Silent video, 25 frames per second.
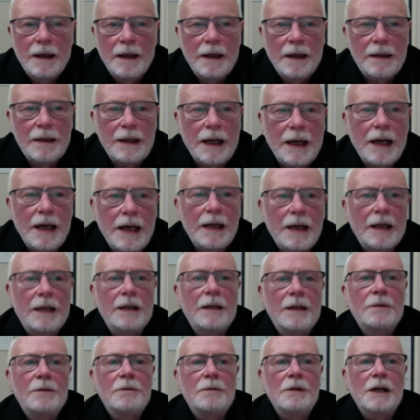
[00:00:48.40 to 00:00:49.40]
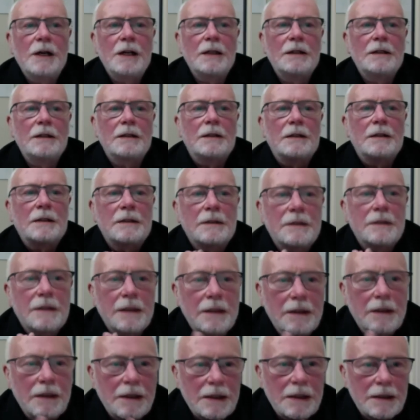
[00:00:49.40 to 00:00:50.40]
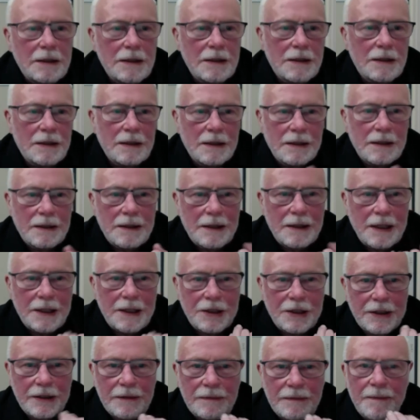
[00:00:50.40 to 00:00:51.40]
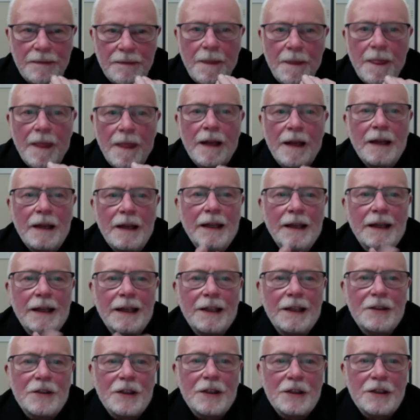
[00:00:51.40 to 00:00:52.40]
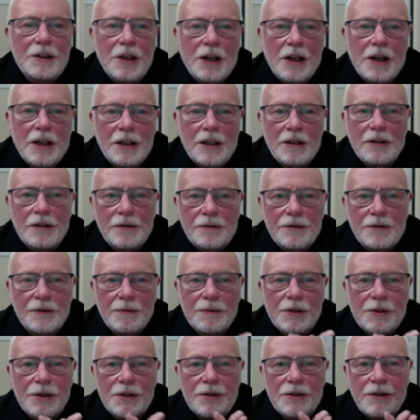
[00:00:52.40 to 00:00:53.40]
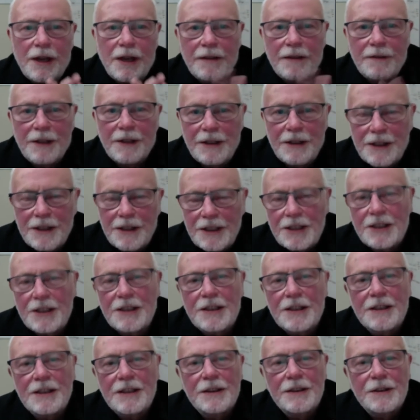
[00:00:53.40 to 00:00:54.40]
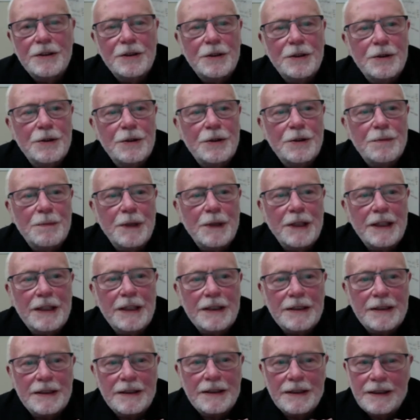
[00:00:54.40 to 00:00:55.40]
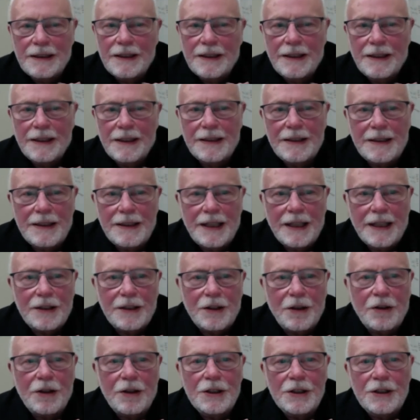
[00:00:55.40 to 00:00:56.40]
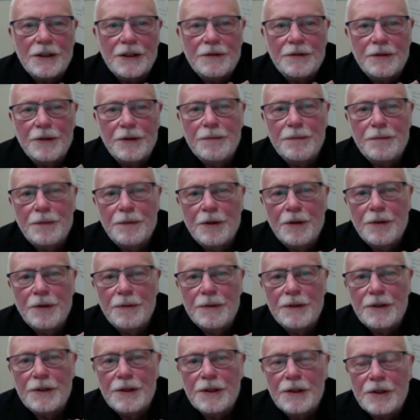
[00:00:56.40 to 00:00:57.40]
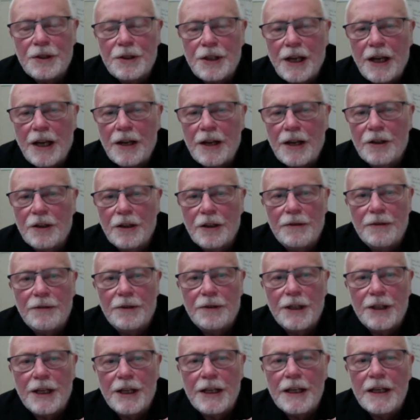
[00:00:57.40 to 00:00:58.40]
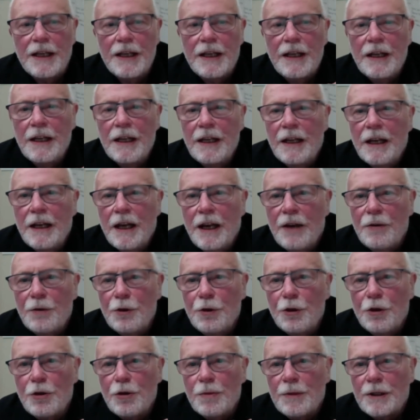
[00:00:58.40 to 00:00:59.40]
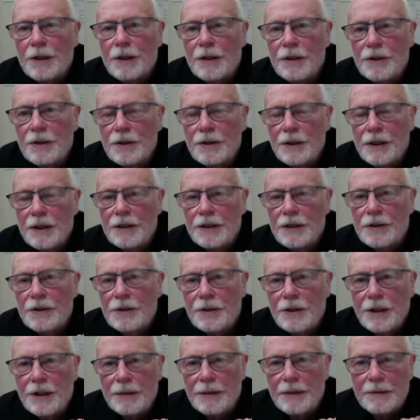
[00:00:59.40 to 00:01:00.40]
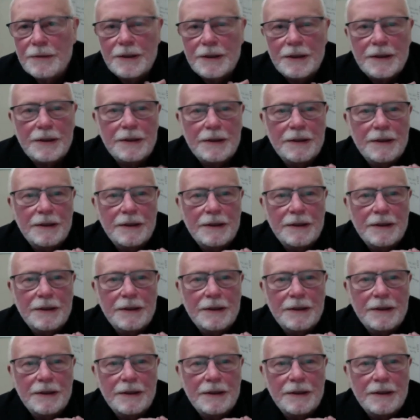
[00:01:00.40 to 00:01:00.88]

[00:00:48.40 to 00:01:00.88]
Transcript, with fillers: Okay, well, tonight's session is entitled From Stradivarius to Speak at the technology for improvements in sound delivery and room acoustics treatment.